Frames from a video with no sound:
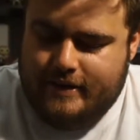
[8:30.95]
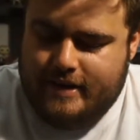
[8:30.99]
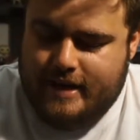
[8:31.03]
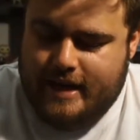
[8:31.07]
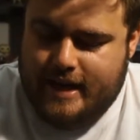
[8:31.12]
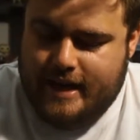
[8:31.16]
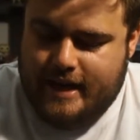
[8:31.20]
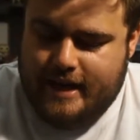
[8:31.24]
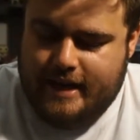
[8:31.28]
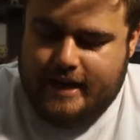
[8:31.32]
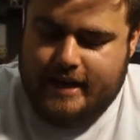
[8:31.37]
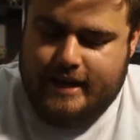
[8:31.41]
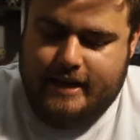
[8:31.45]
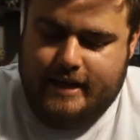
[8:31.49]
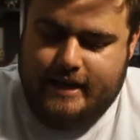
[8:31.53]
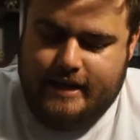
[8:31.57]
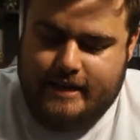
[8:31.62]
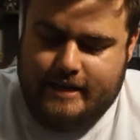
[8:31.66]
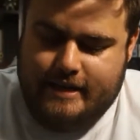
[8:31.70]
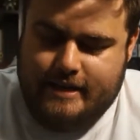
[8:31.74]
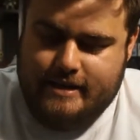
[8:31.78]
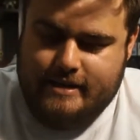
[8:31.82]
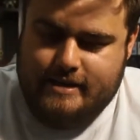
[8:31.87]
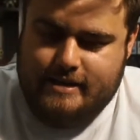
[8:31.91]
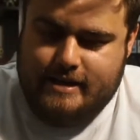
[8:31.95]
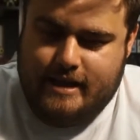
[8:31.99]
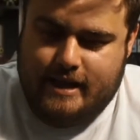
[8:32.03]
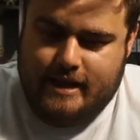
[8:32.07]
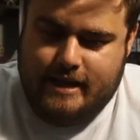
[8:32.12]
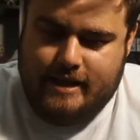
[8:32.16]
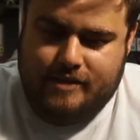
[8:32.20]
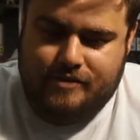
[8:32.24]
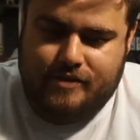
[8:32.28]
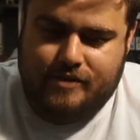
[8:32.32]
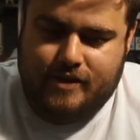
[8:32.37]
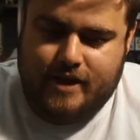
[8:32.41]
and
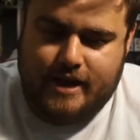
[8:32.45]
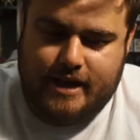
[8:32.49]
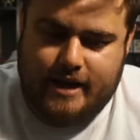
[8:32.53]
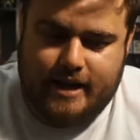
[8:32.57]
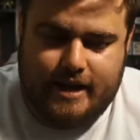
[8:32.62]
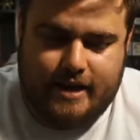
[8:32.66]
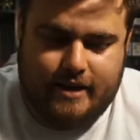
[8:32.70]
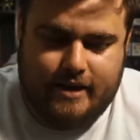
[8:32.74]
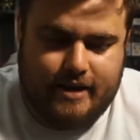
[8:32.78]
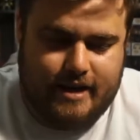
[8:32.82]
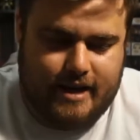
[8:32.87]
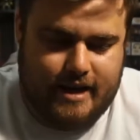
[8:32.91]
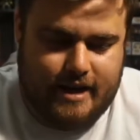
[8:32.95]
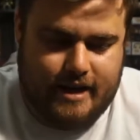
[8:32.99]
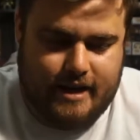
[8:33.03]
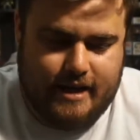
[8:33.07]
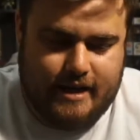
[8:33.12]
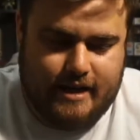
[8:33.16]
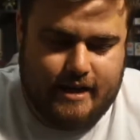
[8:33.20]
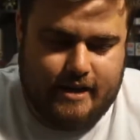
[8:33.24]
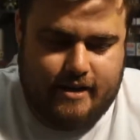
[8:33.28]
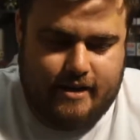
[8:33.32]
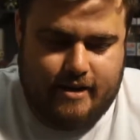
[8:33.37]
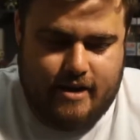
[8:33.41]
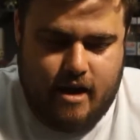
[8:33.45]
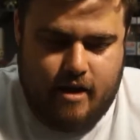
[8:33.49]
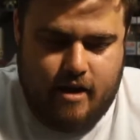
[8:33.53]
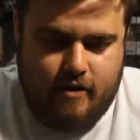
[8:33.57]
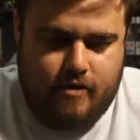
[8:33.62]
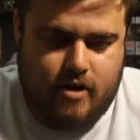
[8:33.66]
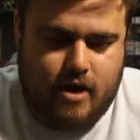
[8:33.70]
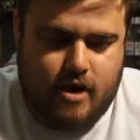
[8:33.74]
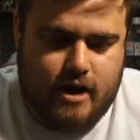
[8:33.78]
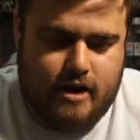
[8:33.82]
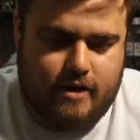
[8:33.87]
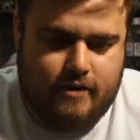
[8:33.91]
studying flat out, and
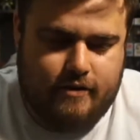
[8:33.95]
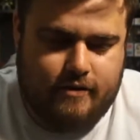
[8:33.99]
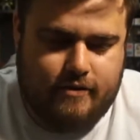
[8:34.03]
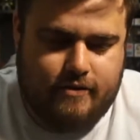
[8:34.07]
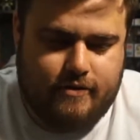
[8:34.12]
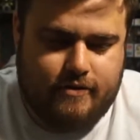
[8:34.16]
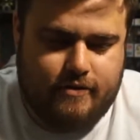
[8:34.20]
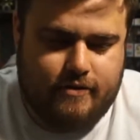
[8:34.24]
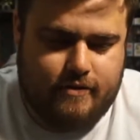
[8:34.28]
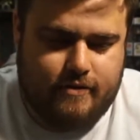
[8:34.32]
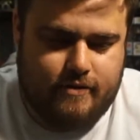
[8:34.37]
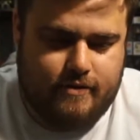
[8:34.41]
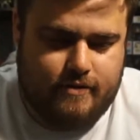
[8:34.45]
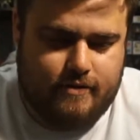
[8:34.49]
I've kind of,